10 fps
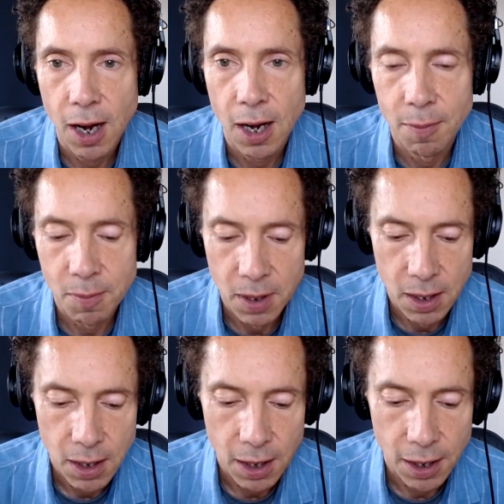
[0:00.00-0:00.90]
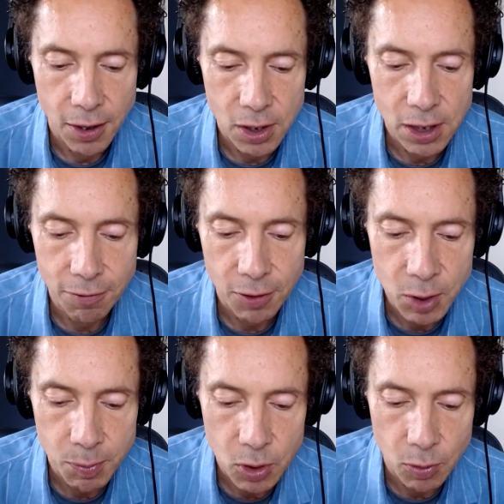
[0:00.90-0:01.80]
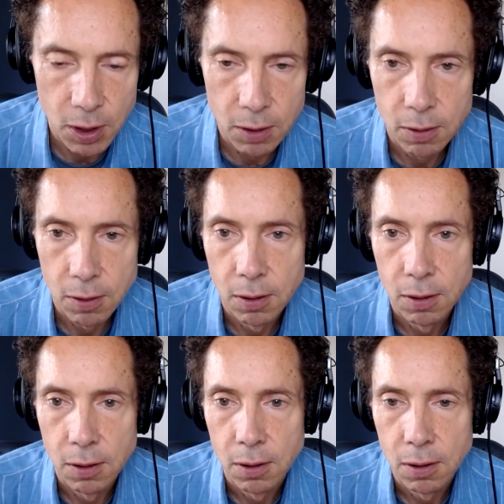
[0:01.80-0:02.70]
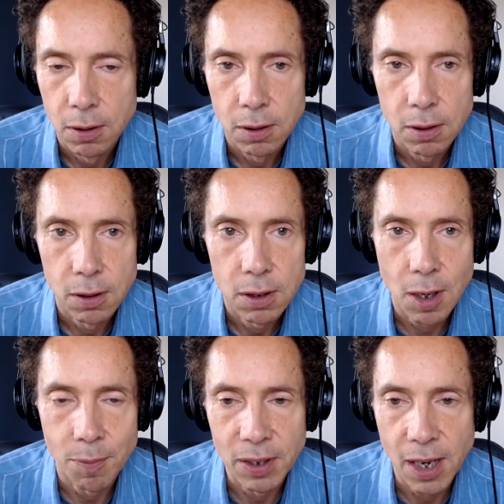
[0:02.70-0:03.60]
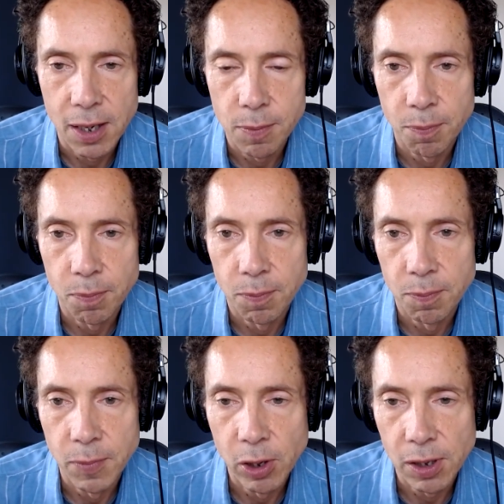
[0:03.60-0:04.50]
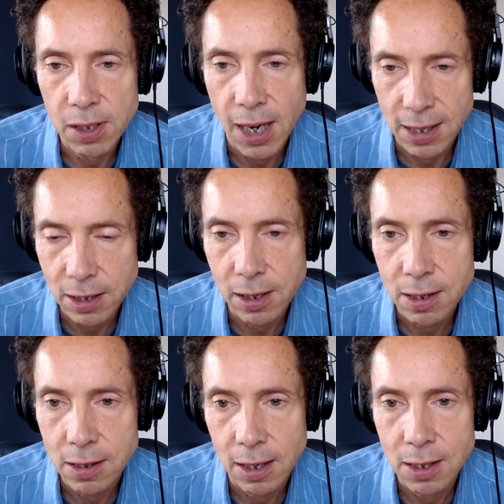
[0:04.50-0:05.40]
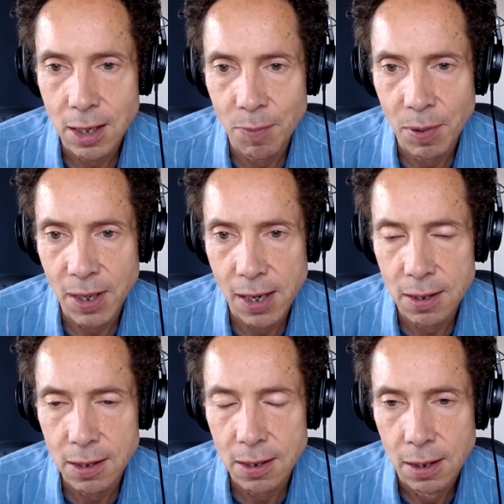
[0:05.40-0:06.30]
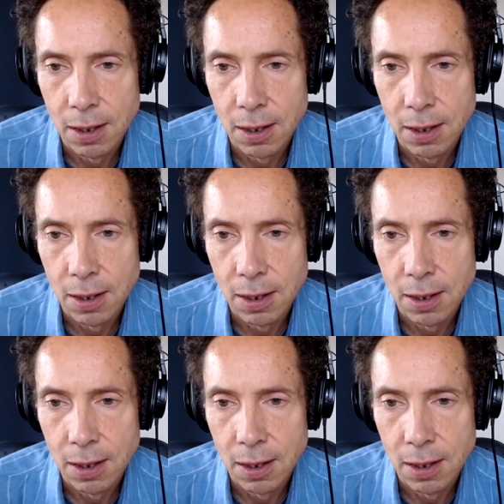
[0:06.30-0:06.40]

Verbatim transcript: Um, and there's a difference between something that is merely tasteless and something that is